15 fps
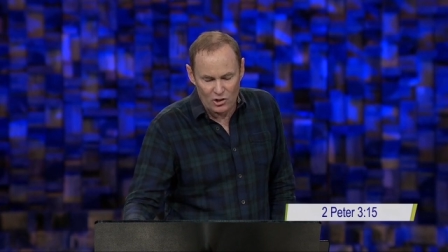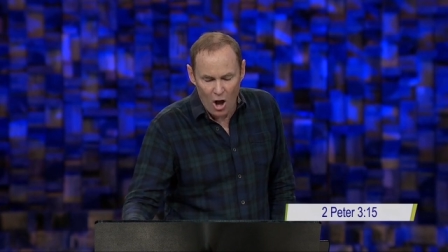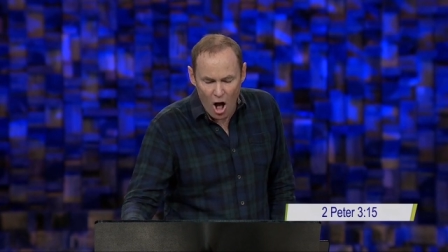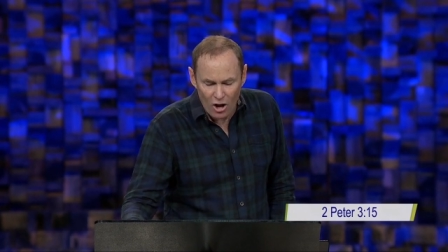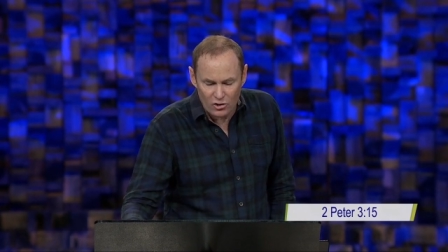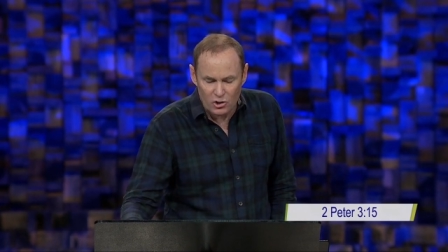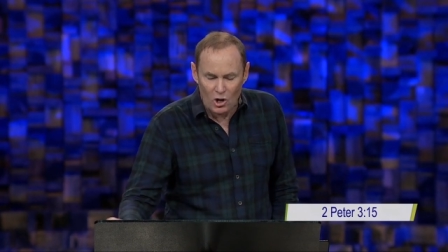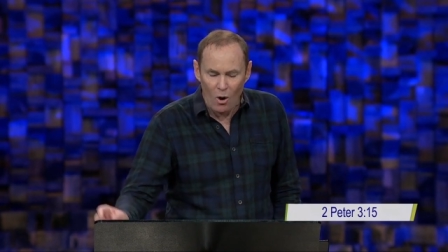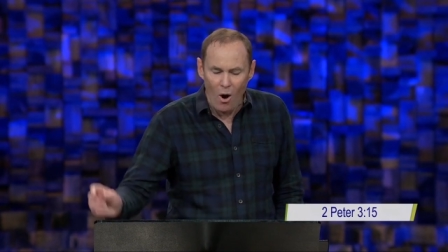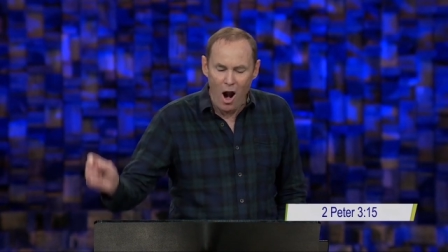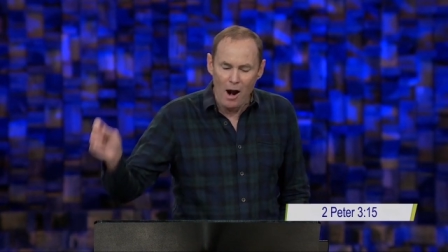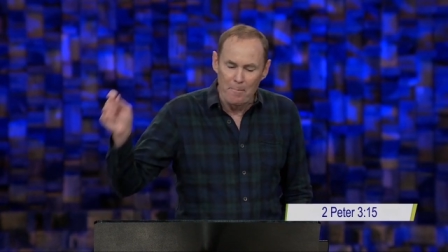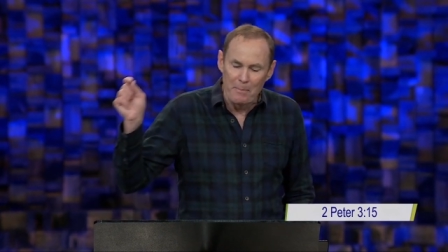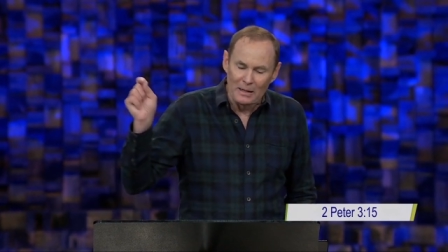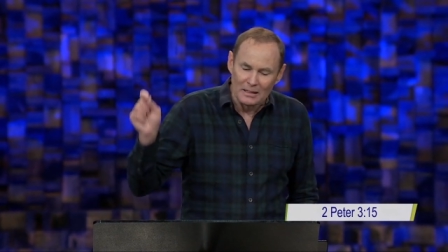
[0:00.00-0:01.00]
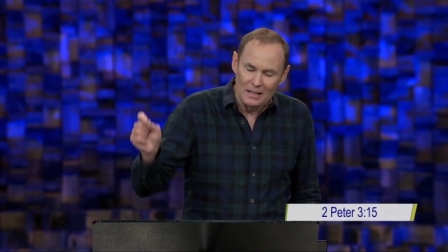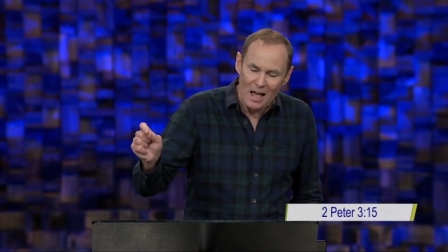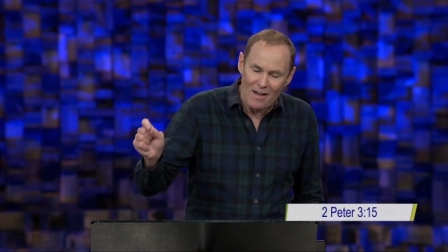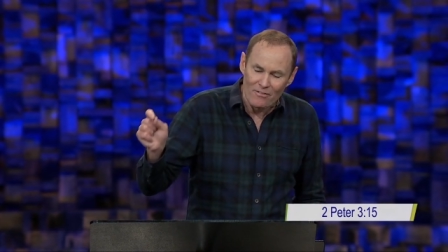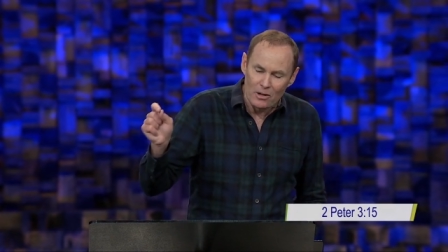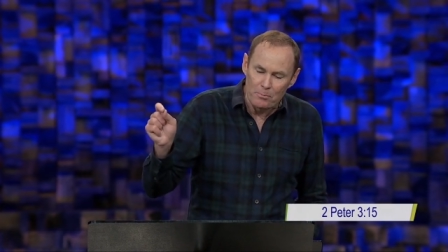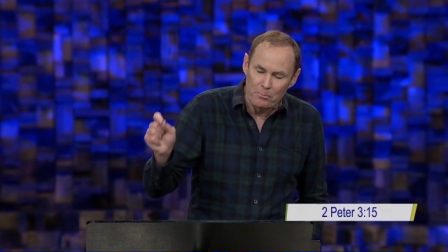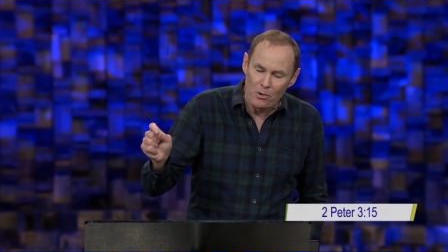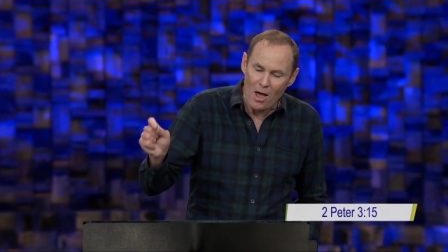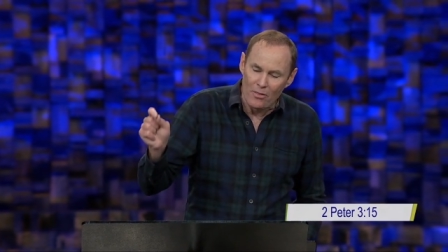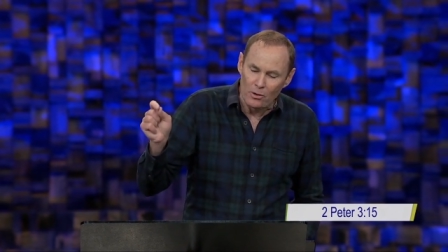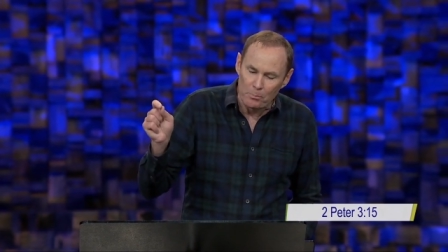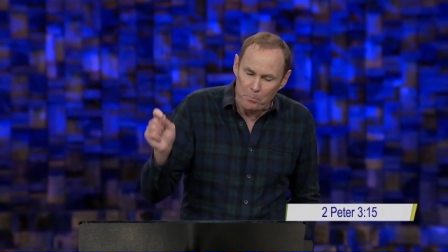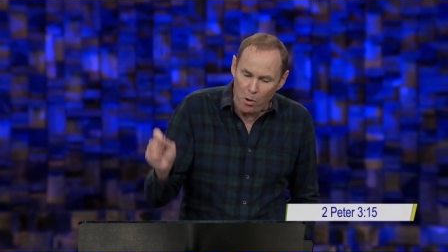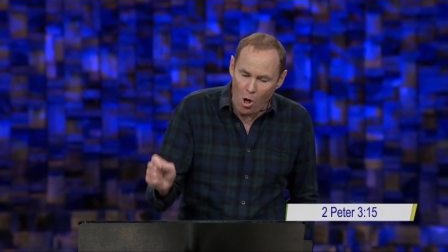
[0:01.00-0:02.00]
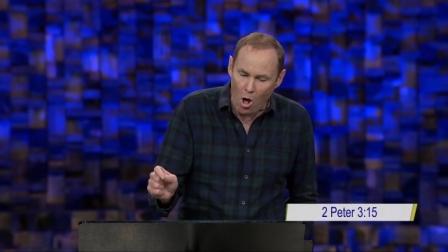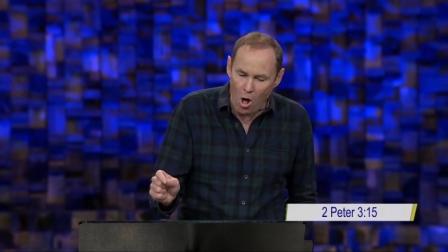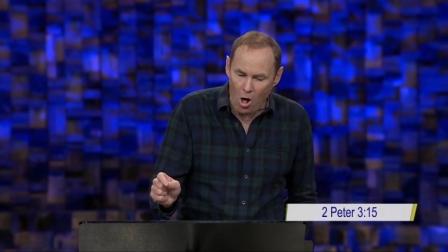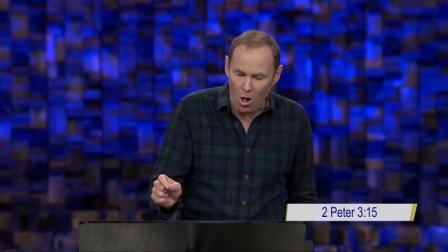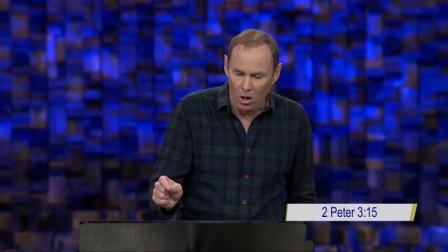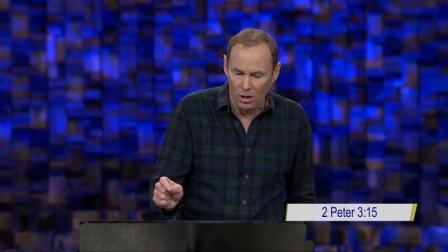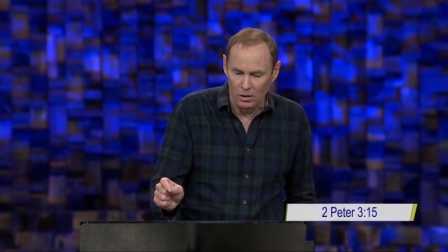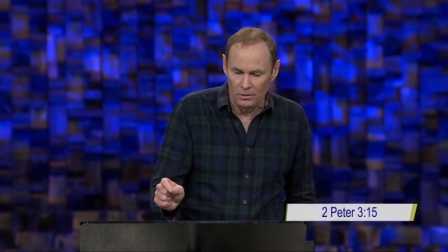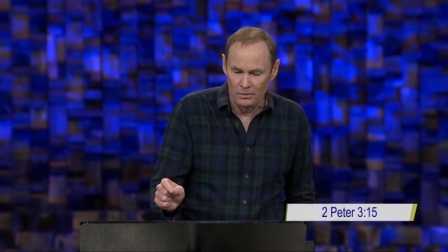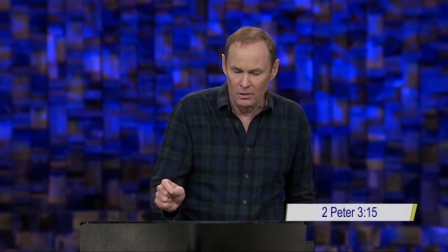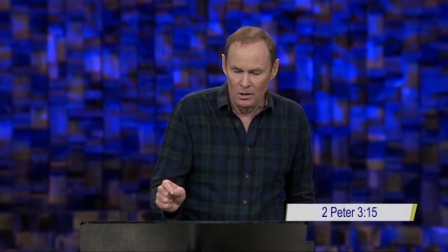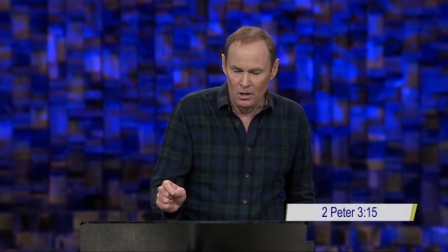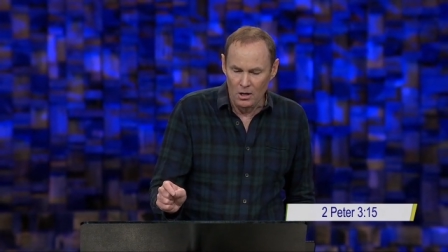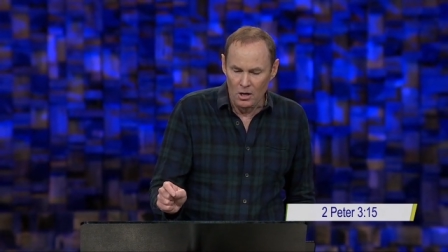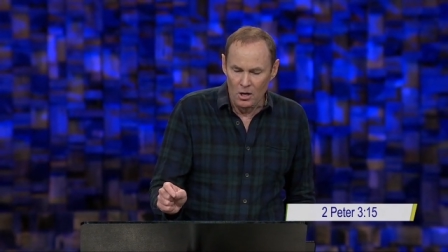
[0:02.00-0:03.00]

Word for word: as also our beloved brother Paul,